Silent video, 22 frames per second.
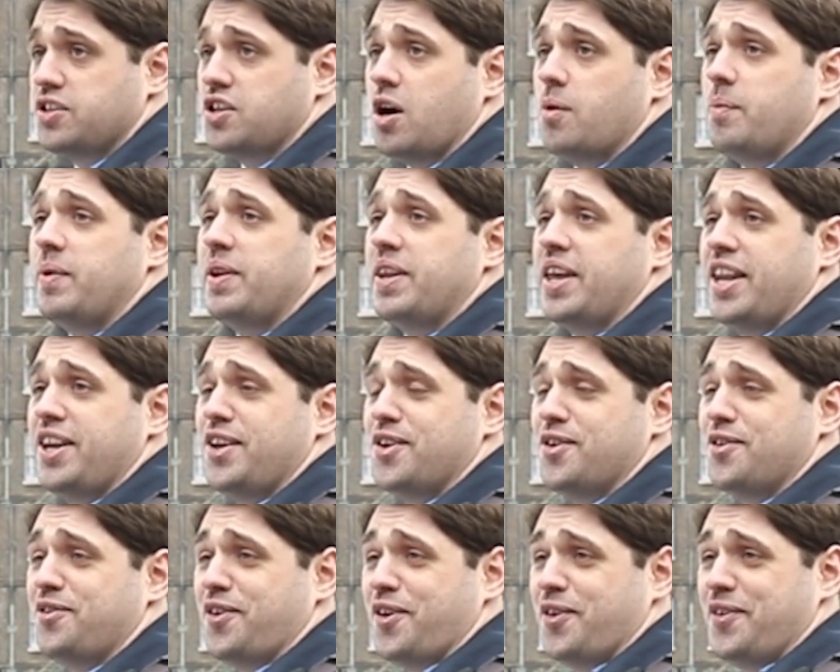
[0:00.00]
You told me they're
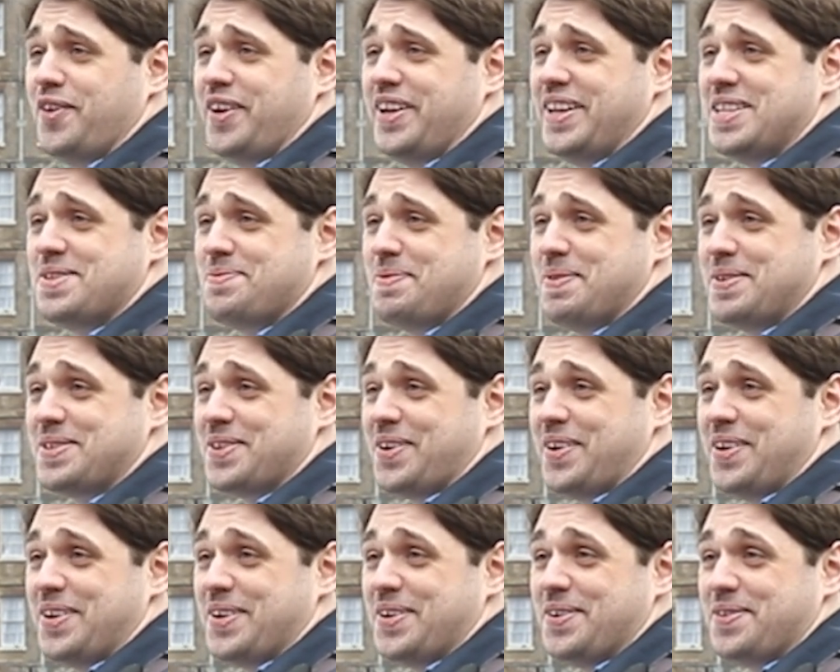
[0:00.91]
the authority and it's been
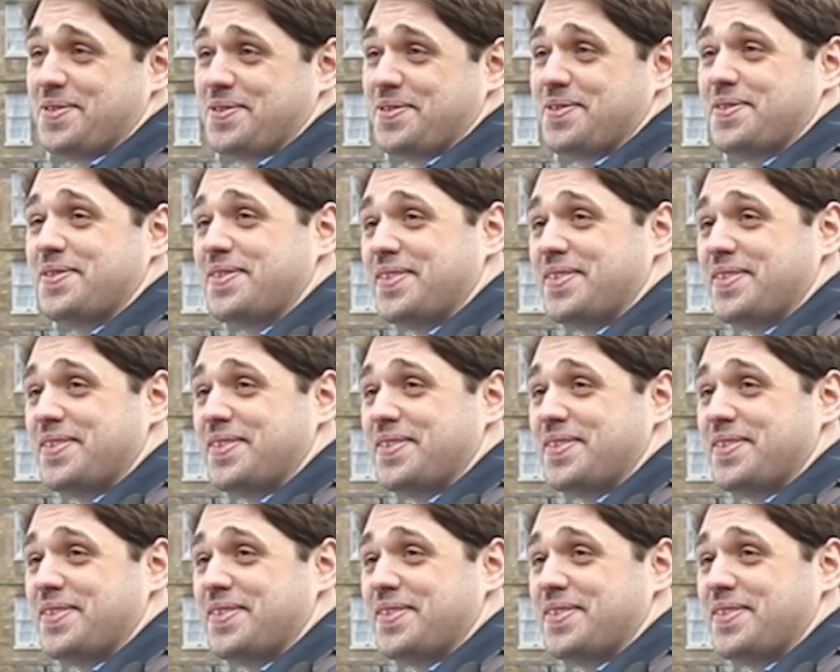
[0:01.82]
signed off.